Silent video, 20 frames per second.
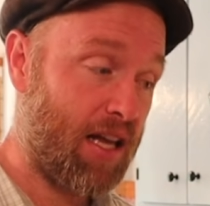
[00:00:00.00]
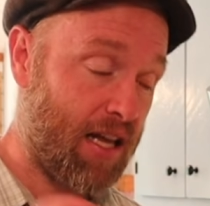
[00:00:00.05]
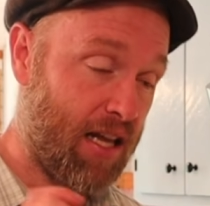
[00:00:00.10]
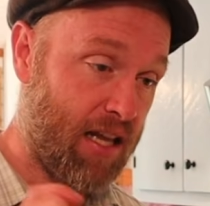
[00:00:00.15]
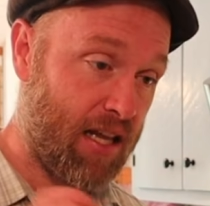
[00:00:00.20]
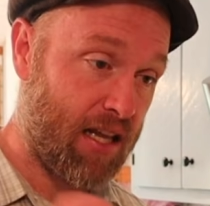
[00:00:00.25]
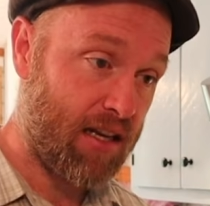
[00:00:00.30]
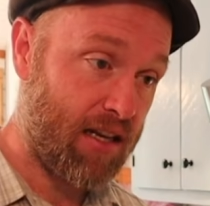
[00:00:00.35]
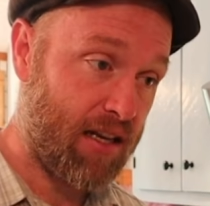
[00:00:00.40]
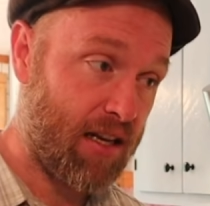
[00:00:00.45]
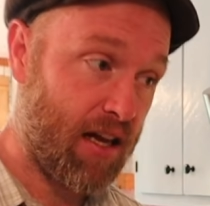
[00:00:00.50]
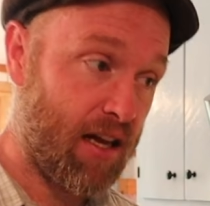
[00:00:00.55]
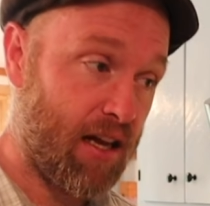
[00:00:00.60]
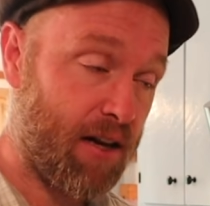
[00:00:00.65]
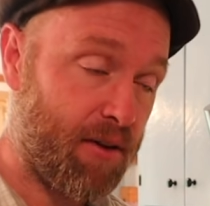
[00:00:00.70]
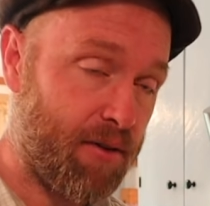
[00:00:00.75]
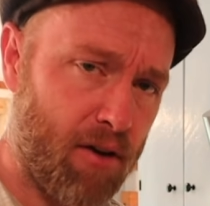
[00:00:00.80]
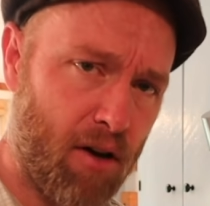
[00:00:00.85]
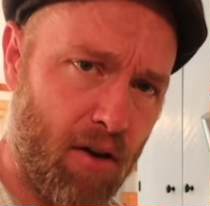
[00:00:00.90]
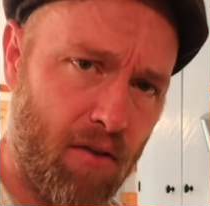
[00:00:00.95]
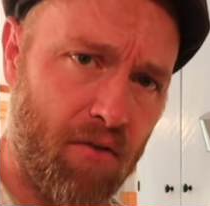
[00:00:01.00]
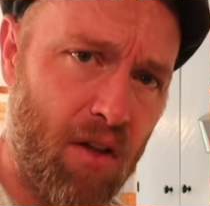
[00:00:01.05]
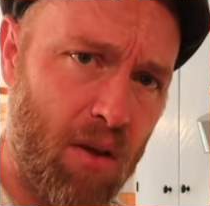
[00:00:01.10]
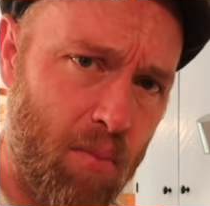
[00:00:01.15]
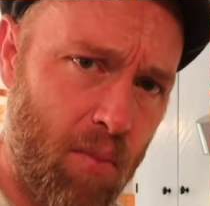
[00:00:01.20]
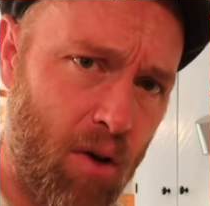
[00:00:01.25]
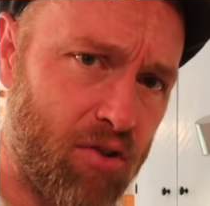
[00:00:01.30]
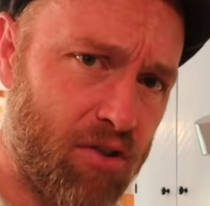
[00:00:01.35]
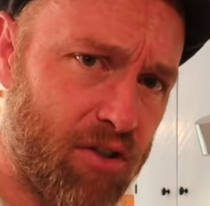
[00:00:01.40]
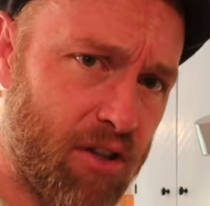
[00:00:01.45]
And uh, hopefully,
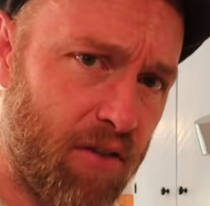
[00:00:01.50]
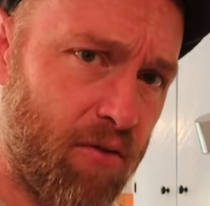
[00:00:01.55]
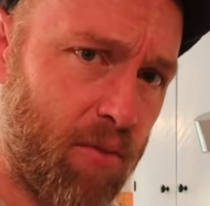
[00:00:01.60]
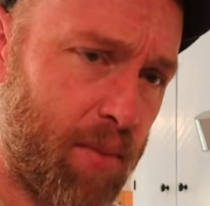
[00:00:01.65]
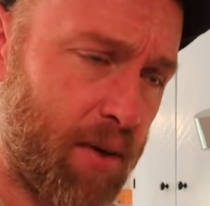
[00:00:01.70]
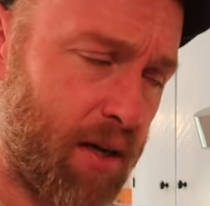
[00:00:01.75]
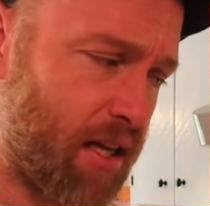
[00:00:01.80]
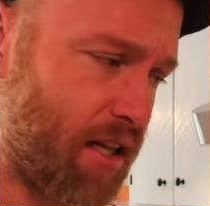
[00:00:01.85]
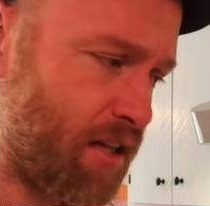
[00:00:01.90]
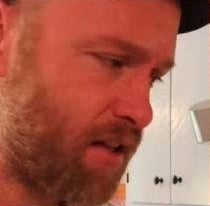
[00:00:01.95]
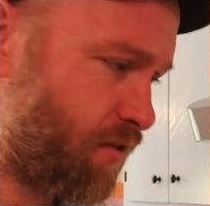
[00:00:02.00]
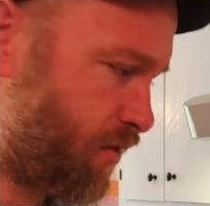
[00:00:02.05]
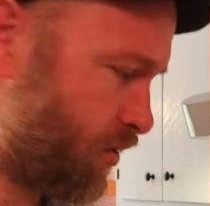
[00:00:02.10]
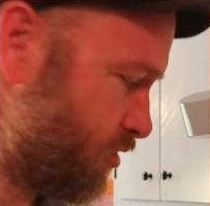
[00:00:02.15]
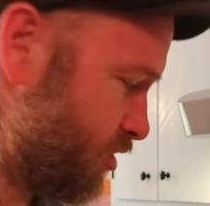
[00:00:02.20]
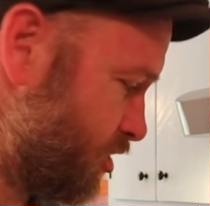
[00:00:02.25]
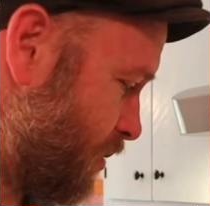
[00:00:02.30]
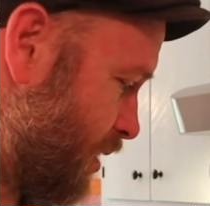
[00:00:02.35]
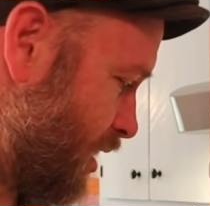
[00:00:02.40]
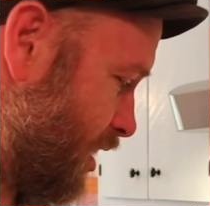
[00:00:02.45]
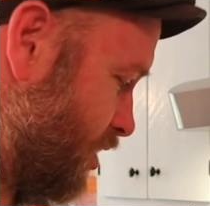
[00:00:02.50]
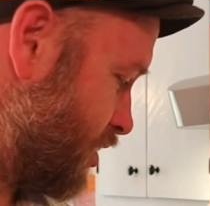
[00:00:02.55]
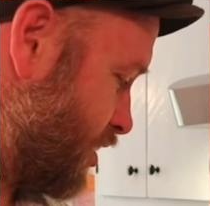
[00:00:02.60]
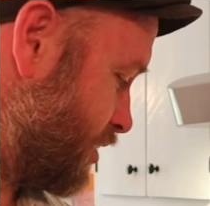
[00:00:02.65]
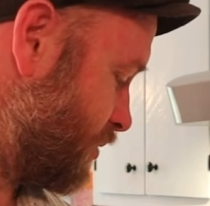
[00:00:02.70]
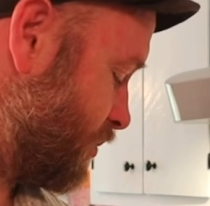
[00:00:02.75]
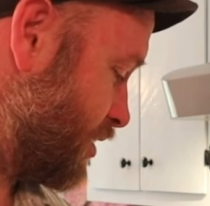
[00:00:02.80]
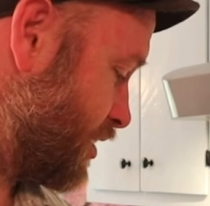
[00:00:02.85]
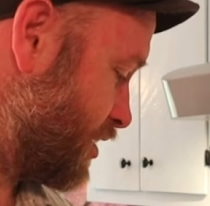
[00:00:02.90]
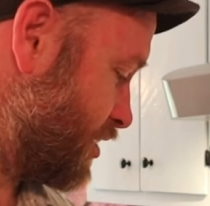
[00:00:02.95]
most of them will get to folks by
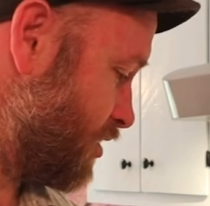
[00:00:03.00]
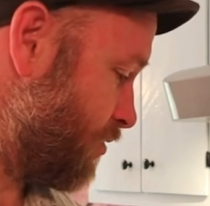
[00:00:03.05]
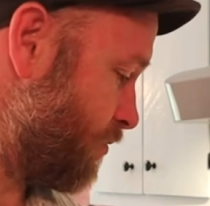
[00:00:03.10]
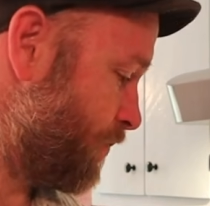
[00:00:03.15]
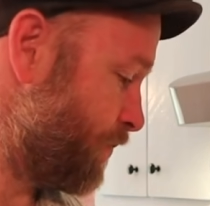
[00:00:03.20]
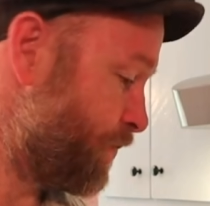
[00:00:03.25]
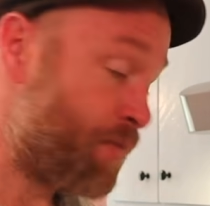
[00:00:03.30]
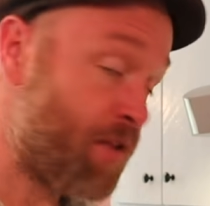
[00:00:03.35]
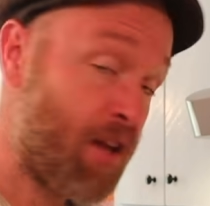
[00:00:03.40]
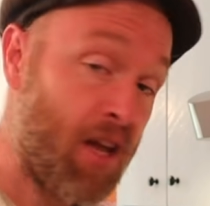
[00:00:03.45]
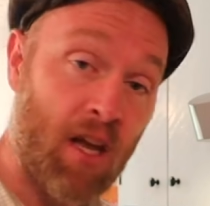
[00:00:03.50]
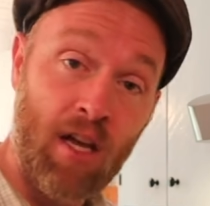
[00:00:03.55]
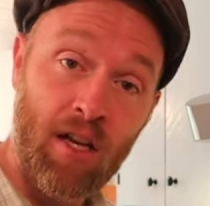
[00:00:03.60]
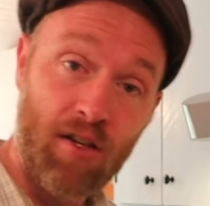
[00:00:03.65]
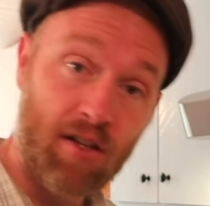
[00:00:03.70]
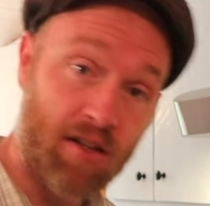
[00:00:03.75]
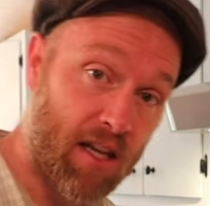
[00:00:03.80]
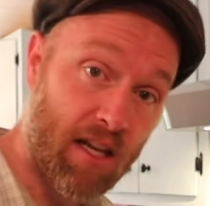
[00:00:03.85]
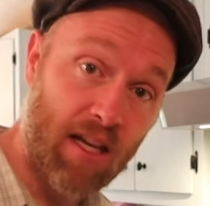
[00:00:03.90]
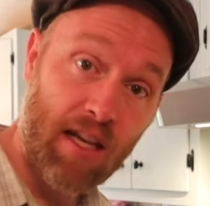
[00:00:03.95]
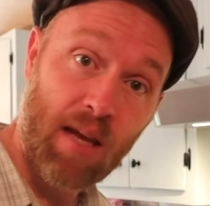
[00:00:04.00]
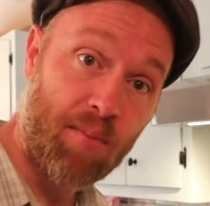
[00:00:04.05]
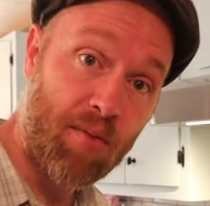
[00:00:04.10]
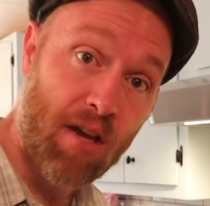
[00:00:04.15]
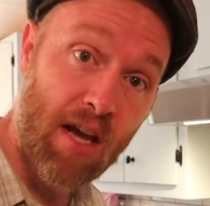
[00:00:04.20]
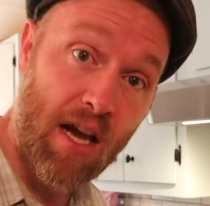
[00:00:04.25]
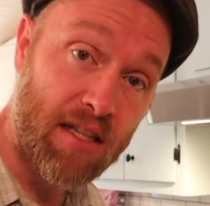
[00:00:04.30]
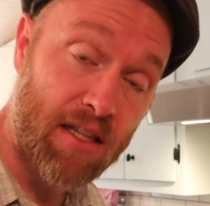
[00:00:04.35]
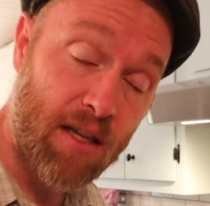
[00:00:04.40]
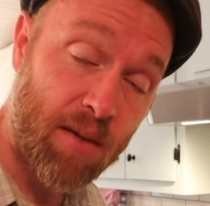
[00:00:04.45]
Christmas. So, just gonna keep
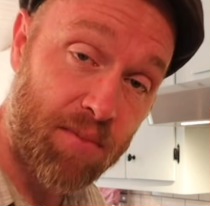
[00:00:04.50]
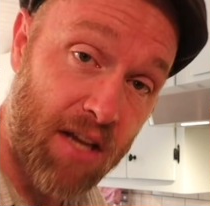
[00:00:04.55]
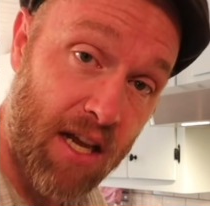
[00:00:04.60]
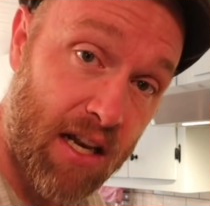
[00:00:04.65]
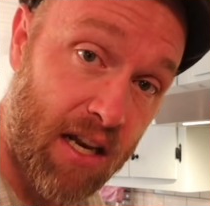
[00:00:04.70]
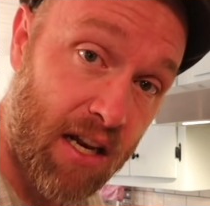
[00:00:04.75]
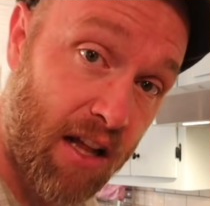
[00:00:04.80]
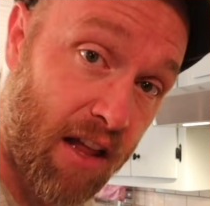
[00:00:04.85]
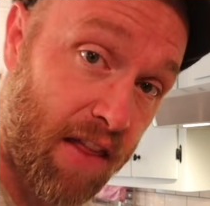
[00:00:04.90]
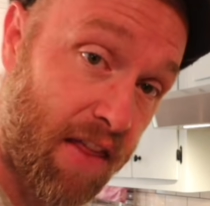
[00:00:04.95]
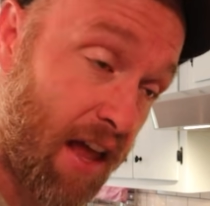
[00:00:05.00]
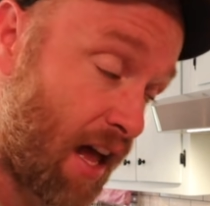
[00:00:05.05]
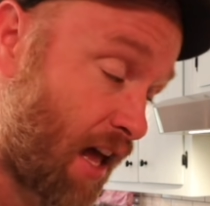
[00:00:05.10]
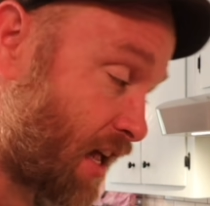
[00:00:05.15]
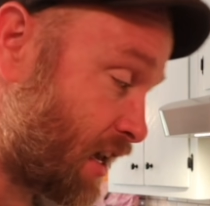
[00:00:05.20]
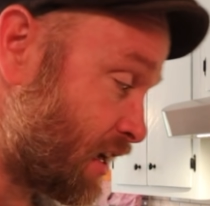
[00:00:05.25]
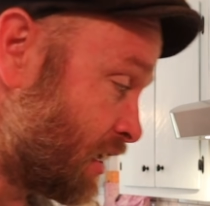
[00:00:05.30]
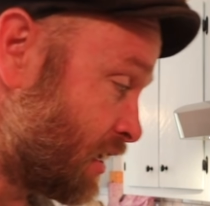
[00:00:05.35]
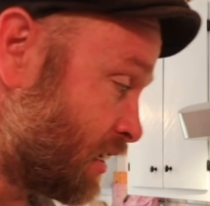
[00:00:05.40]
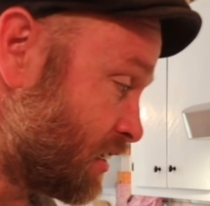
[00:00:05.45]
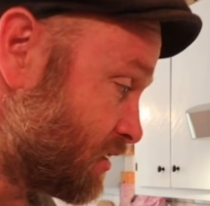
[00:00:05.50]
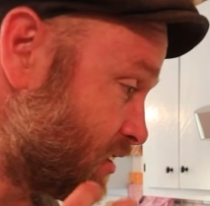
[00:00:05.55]
you guys updated on that.